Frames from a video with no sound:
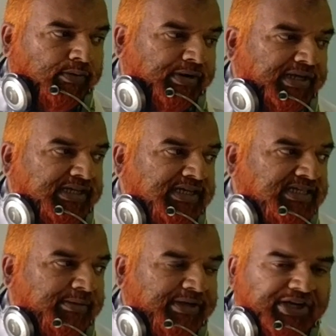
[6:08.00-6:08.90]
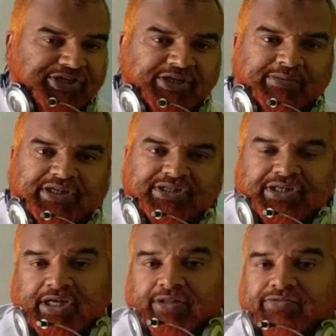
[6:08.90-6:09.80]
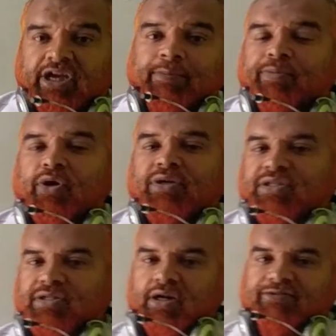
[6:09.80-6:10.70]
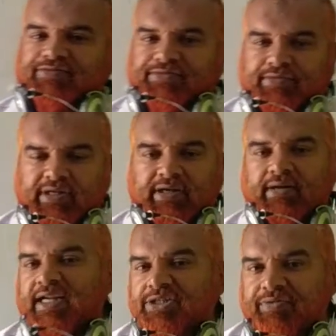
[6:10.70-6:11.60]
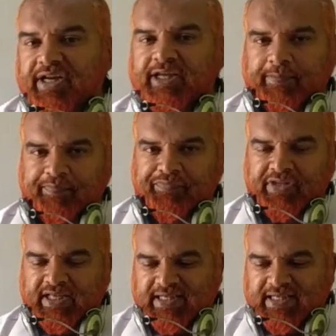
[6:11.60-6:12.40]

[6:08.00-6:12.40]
What is insemination means? The process of transferring